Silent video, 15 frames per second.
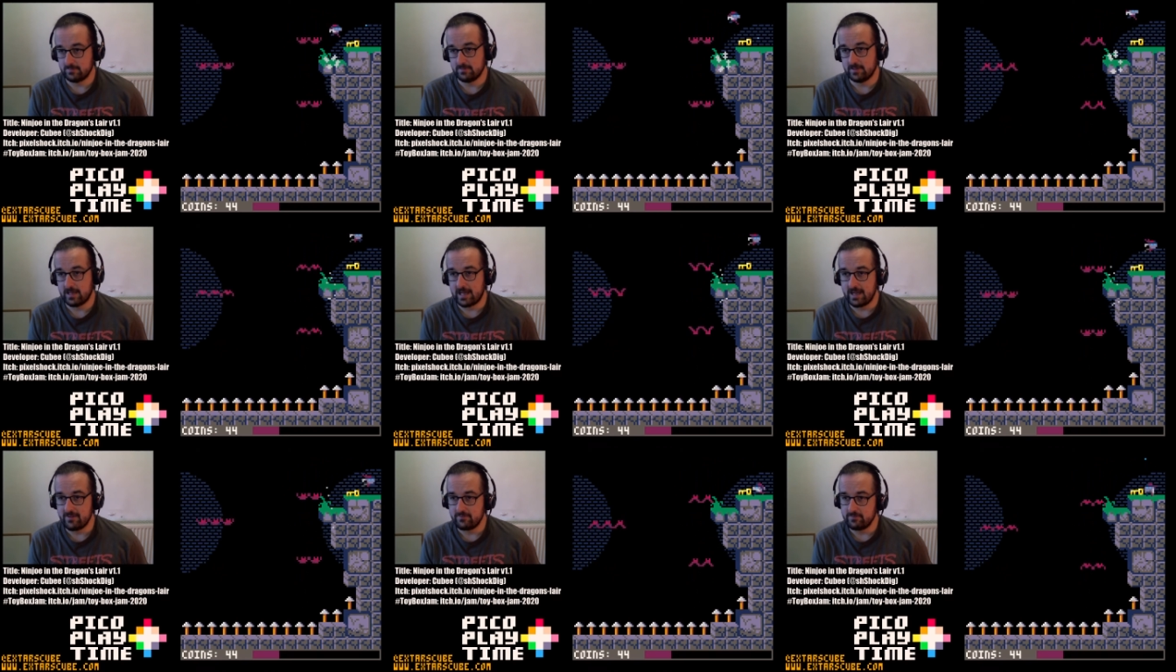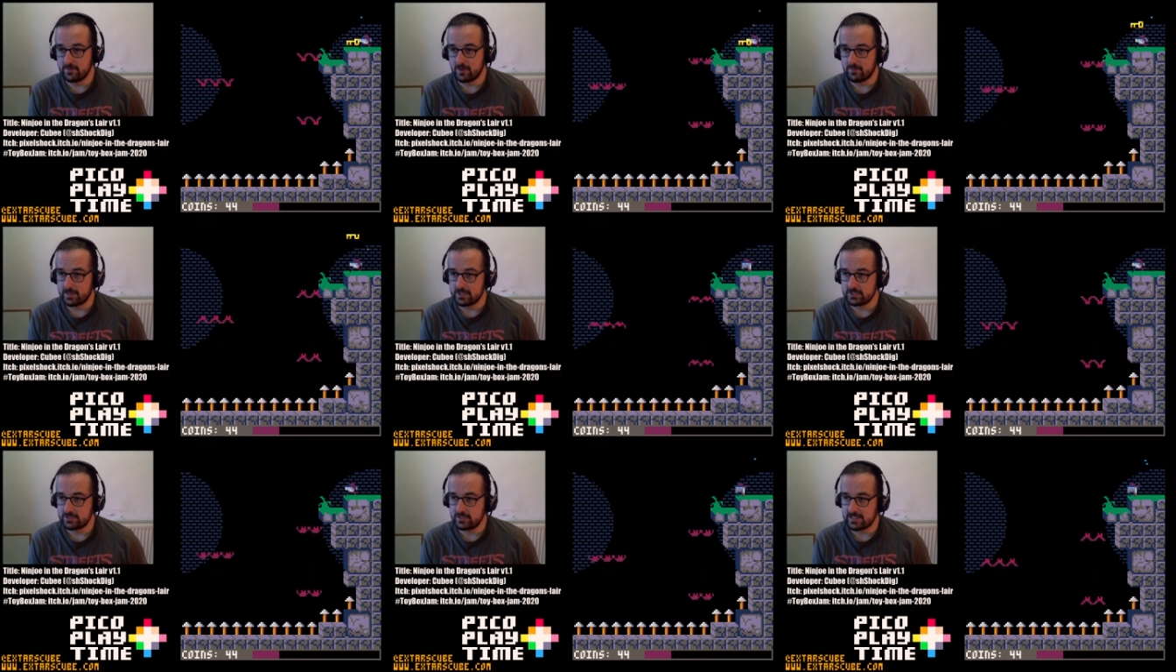I've not
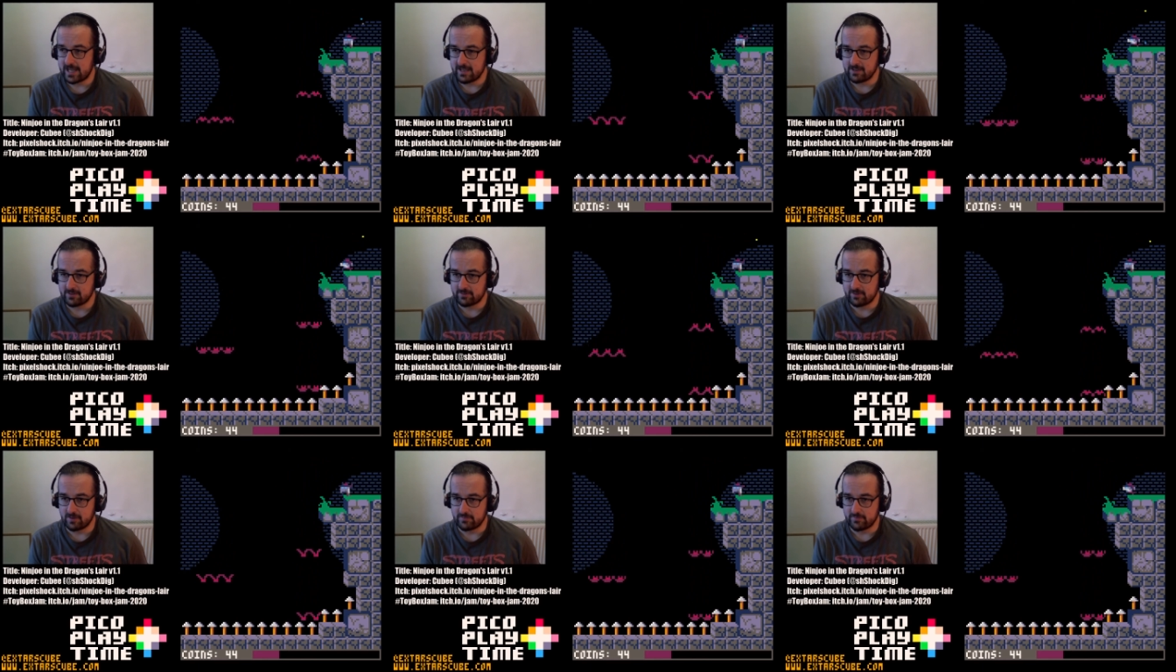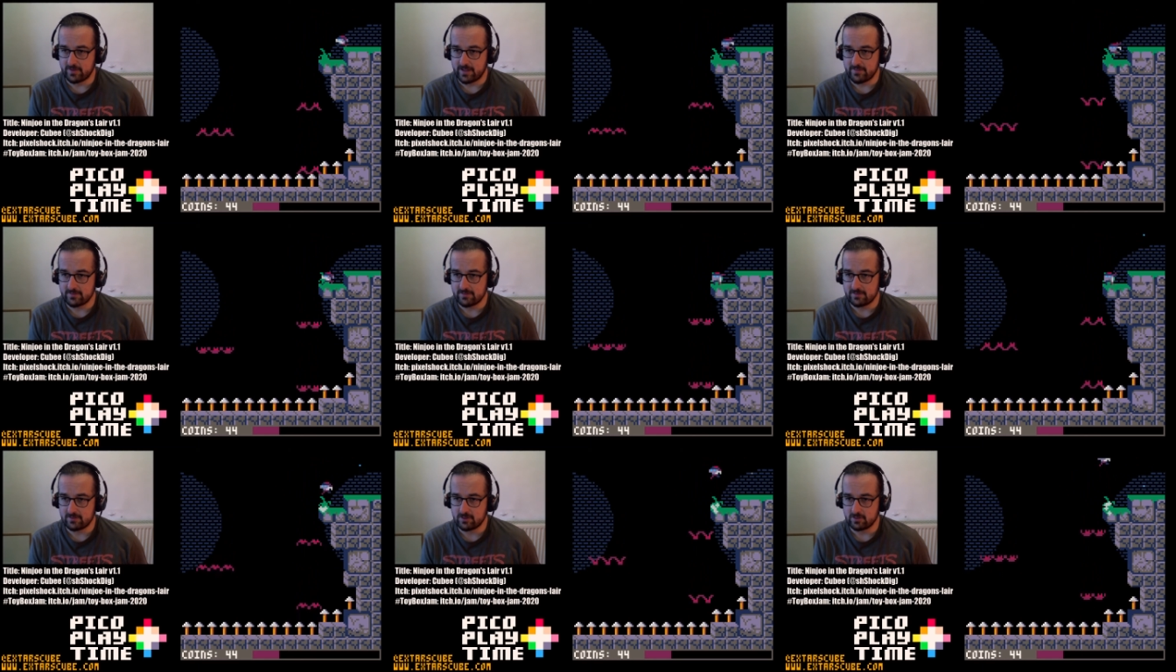managed to die on so far.
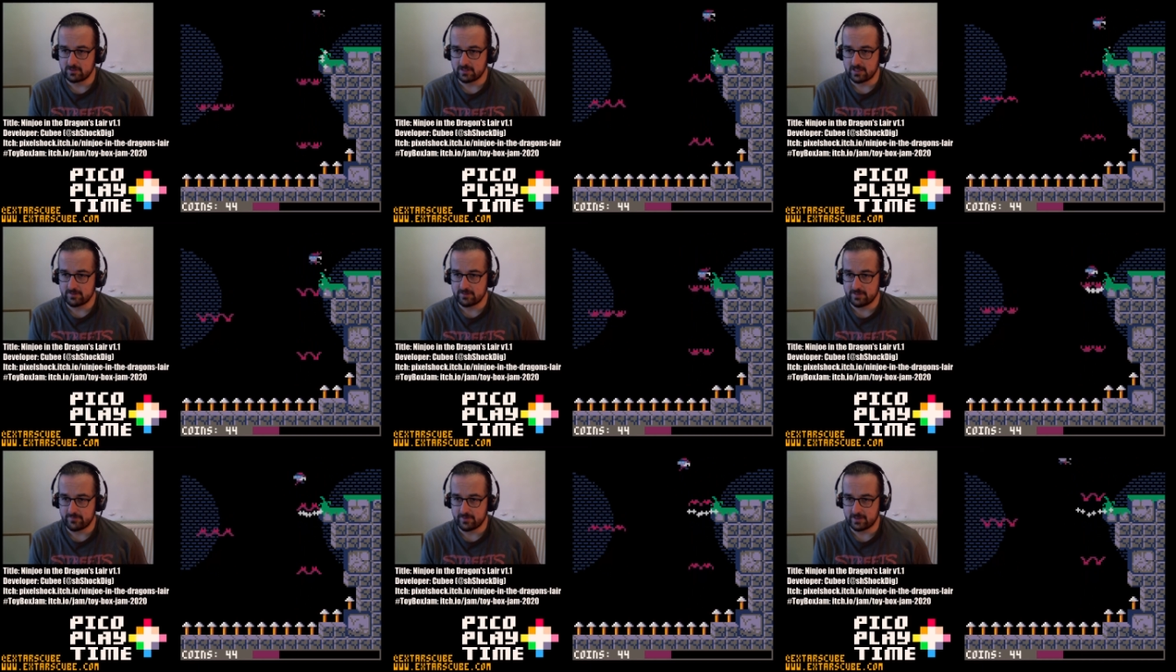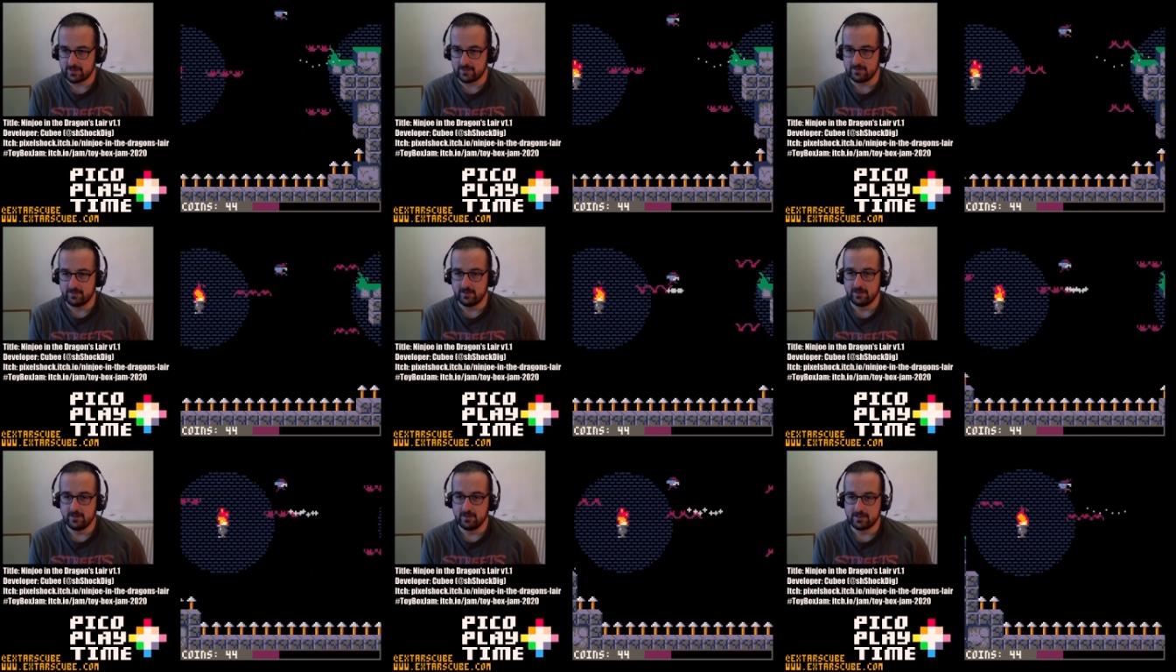This is good. Let's see if I can
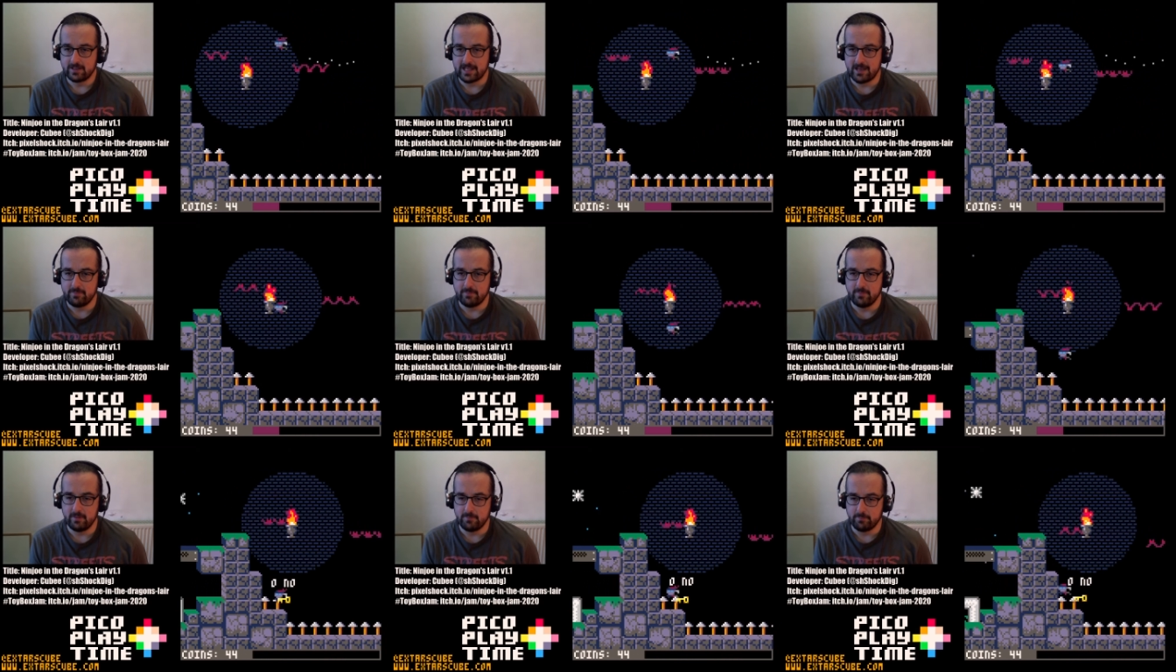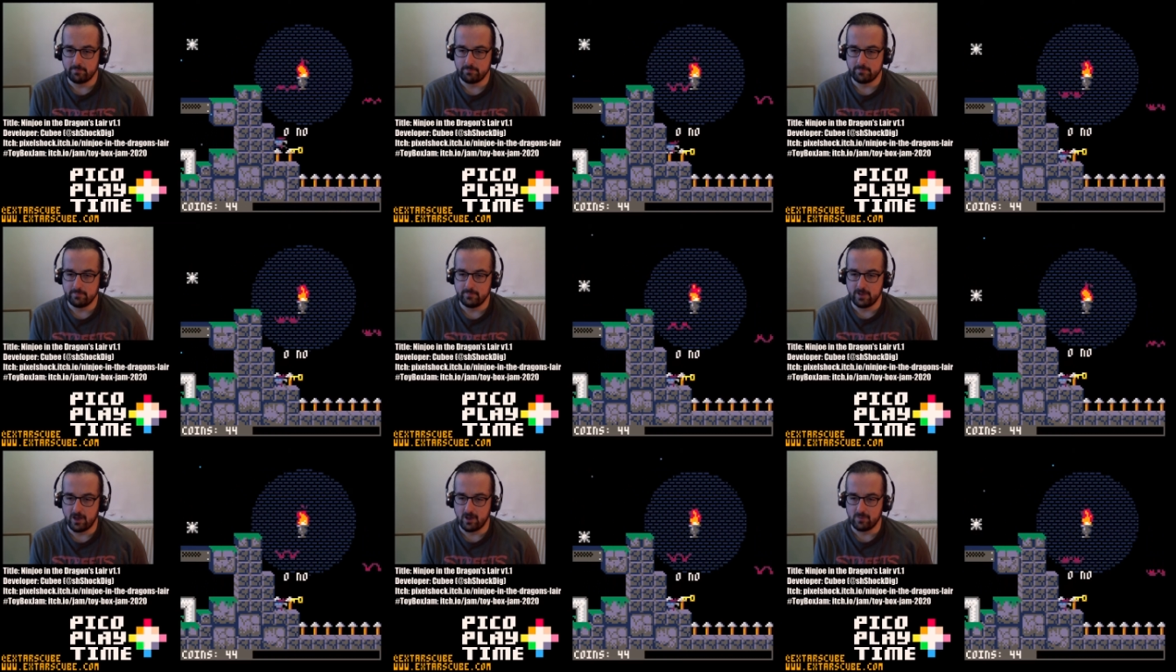get...
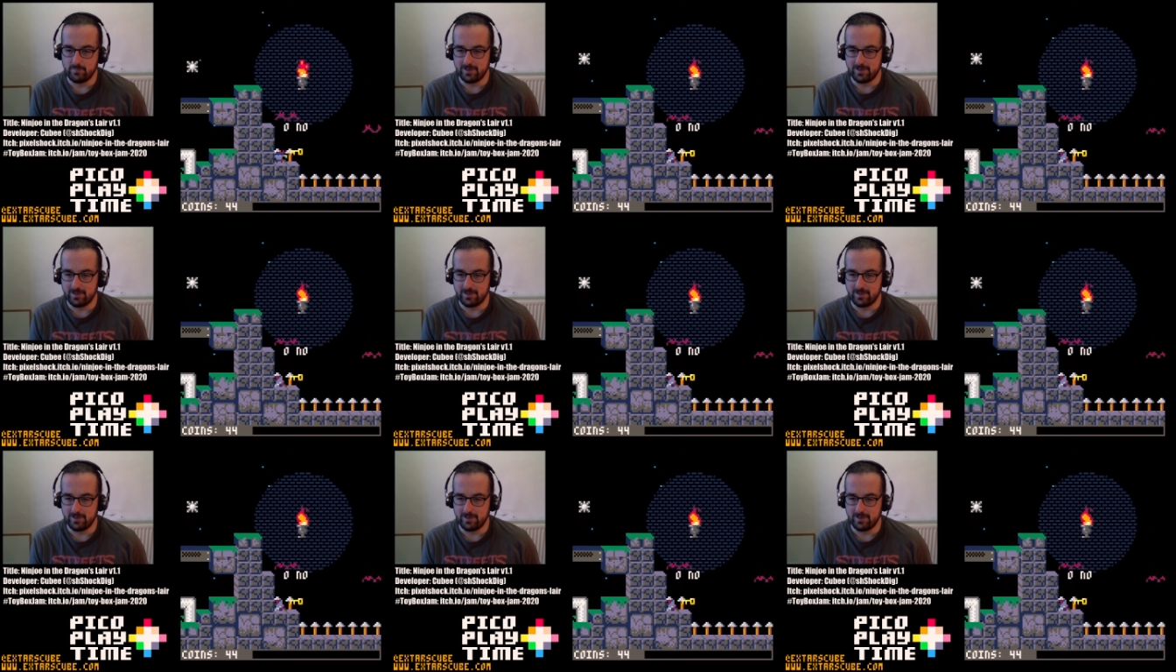No!